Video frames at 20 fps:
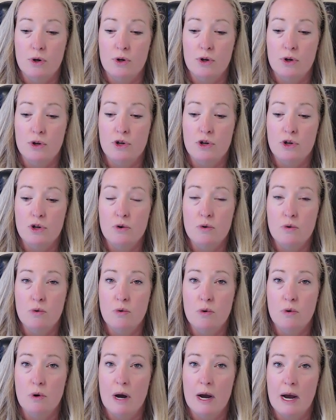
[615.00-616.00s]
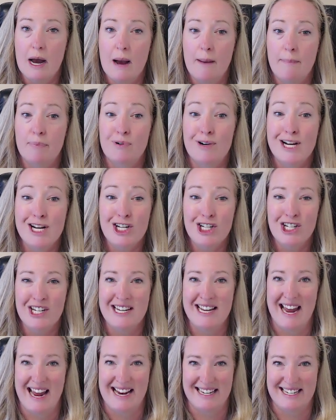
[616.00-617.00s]
you
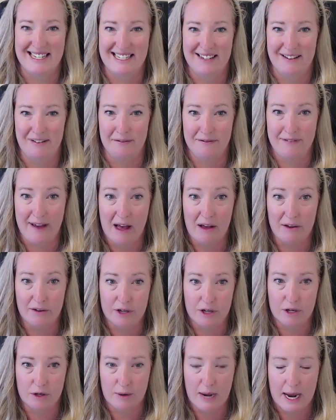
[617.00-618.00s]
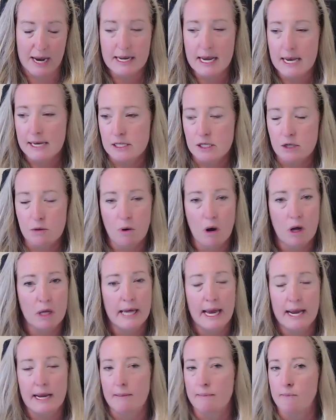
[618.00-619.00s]
appreciate value. And yes, you want
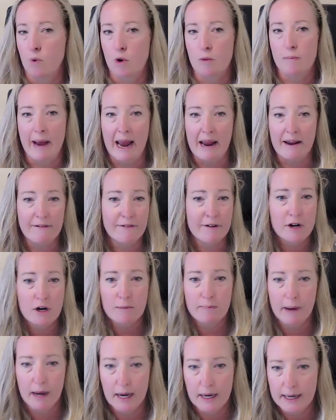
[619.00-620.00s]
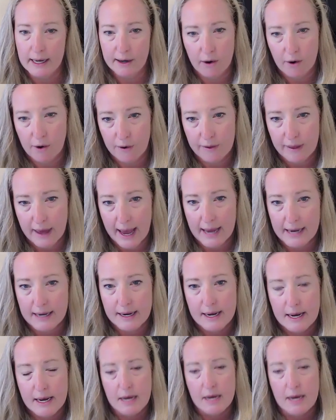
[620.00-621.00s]
like more bang for your buck and all that.
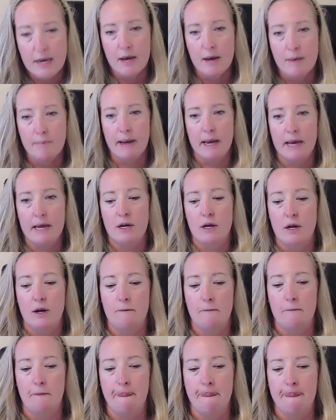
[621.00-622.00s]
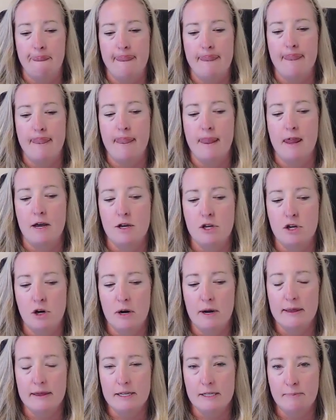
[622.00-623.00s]
But you're
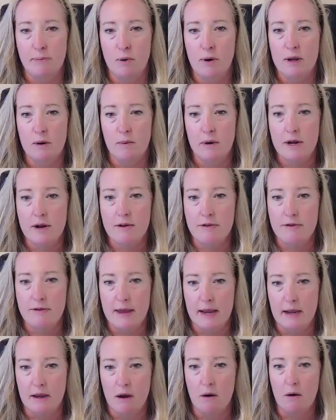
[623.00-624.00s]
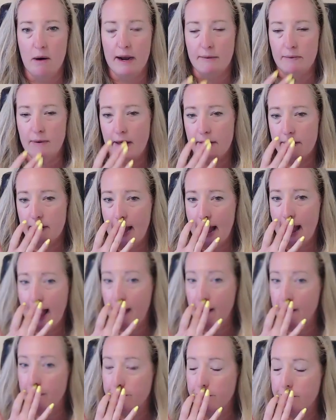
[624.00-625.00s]
at this point where you think, oh, I'd rather
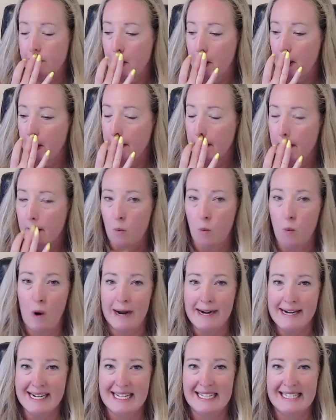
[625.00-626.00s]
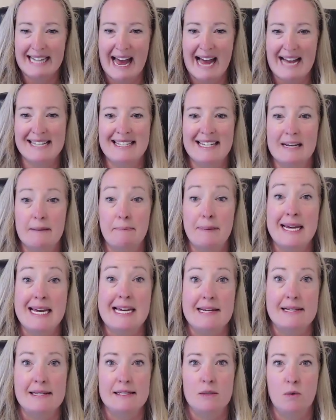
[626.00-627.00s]
have one classic
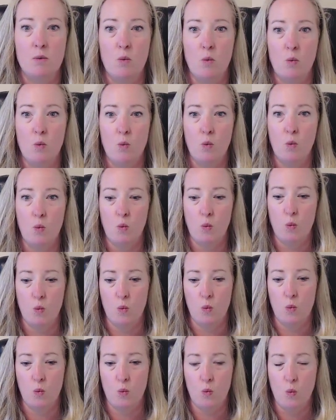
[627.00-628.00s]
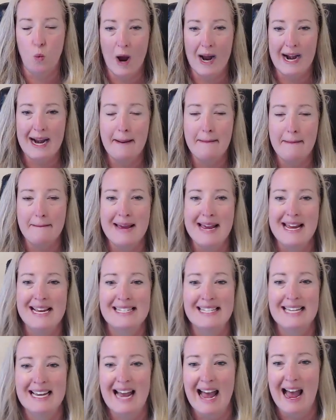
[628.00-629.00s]
piece, one
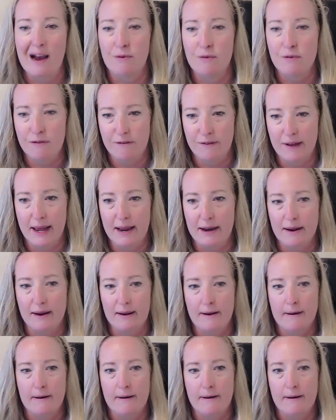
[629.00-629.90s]
amazing outfit